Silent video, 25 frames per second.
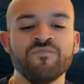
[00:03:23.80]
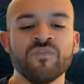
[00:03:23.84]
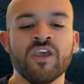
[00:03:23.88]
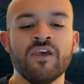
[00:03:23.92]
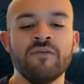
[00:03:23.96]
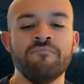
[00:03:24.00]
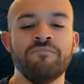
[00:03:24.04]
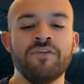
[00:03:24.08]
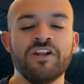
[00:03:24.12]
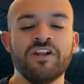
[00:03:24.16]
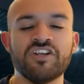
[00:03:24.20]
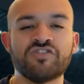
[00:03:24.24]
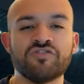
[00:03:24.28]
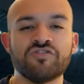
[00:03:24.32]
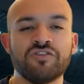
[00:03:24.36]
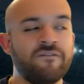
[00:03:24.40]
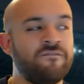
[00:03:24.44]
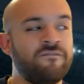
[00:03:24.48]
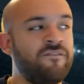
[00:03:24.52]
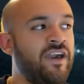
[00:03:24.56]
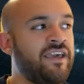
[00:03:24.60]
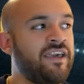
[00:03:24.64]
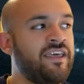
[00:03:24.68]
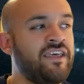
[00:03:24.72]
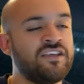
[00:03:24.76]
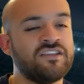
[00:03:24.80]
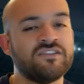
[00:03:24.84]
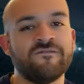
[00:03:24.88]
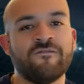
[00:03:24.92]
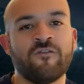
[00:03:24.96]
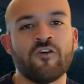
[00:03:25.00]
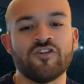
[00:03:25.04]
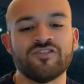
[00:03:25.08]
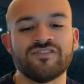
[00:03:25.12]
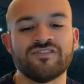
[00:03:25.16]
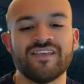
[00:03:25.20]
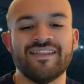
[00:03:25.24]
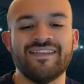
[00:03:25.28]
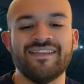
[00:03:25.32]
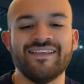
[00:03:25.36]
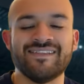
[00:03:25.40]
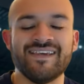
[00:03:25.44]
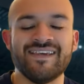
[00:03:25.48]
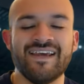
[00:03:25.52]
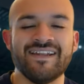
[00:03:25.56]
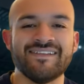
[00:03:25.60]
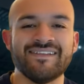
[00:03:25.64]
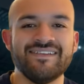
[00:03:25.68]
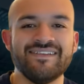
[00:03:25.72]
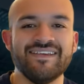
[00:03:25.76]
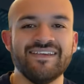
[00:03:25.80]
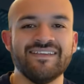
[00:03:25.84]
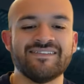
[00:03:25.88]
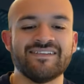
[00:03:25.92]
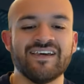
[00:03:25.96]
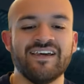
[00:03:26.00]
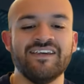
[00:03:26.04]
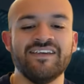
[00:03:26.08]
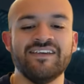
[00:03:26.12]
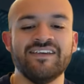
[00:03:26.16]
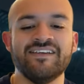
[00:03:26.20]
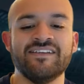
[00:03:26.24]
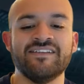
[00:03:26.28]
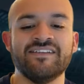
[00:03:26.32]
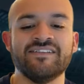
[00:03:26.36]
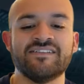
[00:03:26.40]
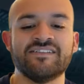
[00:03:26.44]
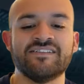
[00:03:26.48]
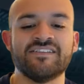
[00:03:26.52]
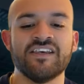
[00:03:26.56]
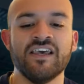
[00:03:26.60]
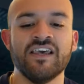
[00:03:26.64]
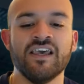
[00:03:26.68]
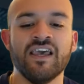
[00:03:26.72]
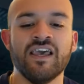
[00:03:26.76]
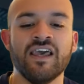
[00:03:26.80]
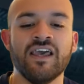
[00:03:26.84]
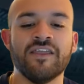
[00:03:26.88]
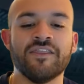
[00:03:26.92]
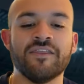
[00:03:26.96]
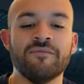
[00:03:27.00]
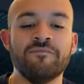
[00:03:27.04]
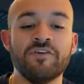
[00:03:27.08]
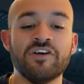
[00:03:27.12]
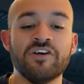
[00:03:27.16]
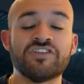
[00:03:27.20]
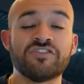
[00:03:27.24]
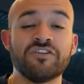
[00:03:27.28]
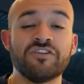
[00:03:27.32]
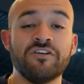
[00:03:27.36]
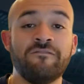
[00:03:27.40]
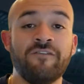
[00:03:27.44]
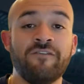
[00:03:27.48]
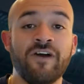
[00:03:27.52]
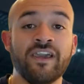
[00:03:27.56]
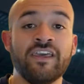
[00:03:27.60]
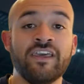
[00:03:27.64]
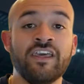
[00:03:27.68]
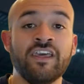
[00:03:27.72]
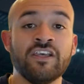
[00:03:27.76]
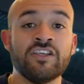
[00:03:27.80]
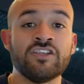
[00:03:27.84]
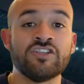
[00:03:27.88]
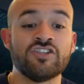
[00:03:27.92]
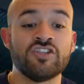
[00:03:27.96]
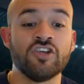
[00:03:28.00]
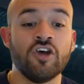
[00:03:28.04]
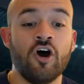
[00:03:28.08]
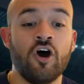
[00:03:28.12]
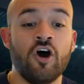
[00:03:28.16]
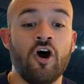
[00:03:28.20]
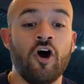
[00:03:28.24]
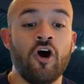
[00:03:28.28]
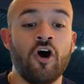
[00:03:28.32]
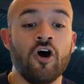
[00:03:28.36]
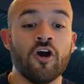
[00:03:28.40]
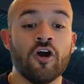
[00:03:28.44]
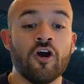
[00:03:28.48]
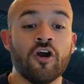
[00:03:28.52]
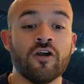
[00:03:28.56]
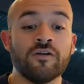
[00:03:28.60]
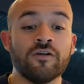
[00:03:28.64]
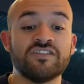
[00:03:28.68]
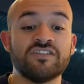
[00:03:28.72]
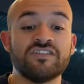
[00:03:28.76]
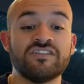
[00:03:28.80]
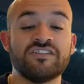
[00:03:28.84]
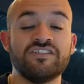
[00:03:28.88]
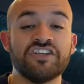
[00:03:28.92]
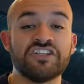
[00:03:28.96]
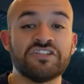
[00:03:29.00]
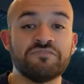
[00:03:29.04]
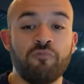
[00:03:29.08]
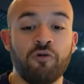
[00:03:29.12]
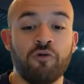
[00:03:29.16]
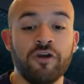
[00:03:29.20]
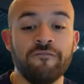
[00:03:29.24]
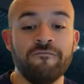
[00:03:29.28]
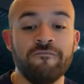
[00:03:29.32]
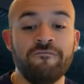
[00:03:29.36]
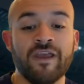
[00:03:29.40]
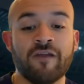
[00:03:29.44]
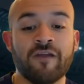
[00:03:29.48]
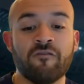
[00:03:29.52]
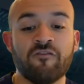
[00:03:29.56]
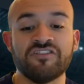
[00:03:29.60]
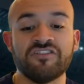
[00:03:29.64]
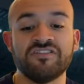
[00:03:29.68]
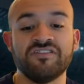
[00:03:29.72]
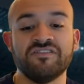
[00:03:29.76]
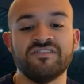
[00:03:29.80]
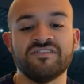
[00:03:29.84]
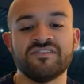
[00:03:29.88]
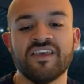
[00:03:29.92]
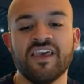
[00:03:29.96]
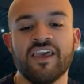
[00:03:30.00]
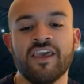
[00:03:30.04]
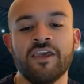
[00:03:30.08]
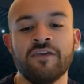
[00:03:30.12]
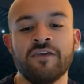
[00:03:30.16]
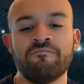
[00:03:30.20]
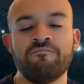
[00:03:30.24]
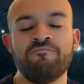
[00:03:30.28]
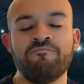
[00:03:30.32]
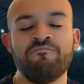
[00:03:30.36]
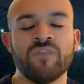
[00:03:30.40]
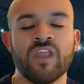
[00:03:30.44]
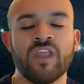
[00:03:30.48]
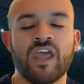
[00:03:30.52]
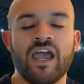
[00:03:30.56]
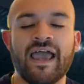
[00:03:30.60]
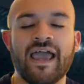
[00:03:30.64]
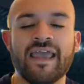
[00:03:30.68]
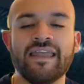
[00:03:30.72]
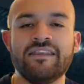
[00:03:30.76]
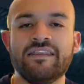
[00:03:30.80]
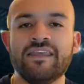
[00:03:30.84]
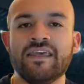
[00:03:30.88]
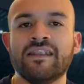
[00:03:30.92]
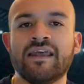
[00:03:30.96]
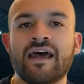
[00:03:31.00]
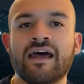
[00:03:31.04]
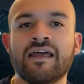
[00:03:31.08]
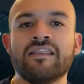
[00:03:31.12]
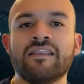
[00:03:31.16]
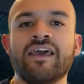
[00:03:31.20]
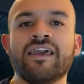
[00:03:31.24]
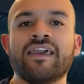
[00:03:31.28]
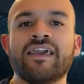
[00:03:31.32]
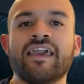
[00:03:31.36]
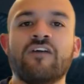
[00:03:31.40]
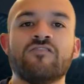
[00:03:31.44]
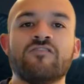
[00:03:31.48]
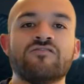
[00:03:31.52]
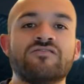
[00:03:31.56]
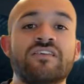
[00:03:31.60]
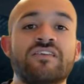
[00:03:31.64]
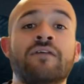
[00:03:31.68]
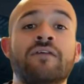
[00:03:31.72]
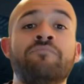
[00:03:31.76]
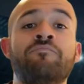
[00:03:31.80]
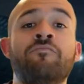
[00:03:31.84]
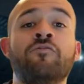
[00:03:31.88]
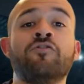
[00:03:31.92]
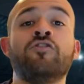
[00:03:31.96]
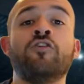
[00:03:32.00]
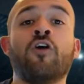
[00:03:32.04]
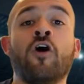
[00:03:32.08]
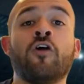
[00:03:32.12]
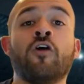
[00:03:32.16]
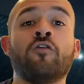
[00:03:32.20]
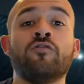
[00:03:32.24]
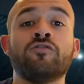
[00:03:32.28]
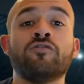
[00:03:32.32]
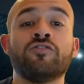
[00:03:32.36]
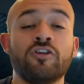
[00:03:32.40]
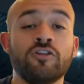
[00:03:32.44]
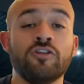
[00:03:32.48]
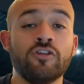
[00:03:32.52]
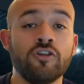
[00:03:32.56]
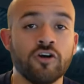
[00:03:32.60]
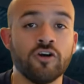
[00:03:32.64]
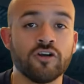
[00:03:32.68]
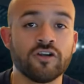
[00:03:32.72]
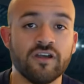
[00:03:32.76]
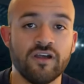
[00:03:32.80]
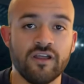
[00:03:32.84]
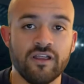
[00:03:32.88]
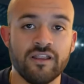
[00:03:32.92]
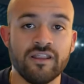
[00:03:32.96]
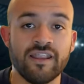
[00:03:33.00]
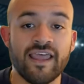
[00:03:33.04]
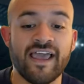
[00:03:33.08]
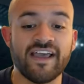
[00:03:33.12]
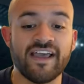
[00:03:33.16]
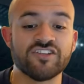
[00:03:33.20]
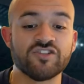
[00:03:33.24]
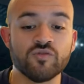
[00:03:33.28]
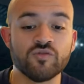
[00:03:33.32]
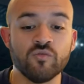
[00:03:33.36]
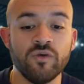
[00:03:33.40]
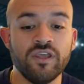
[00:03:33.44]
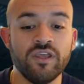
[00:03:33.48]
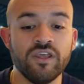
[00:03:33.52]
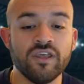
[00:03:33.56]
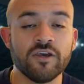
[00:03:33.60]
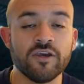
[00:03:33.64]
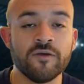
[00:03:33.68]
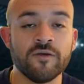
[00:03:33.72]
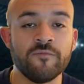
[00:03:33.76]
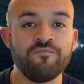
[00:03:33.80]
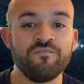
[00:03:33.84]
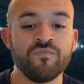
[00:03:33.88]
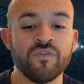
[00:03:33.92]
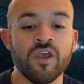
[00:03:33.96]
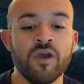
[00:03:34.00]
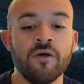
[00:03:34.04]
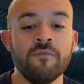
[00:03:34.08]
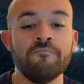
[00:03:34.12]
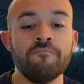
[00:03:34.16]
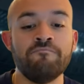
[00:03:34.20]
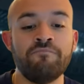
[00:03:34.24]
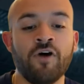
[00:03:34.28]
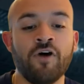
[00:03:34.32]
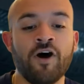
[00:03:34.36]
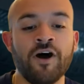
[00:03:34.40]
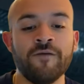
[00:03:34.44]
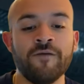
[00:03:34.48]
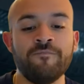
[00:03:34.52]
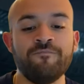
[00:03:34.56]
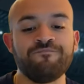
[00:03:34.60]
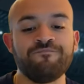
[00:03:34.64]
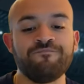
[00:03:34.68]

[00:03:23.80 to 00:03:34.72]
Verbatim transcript: Minnesota Vikings versus the Tennessee Titans. The Minnesota Vikings are six point favorites in this game. I did not like how Sam Darnold looked last week, but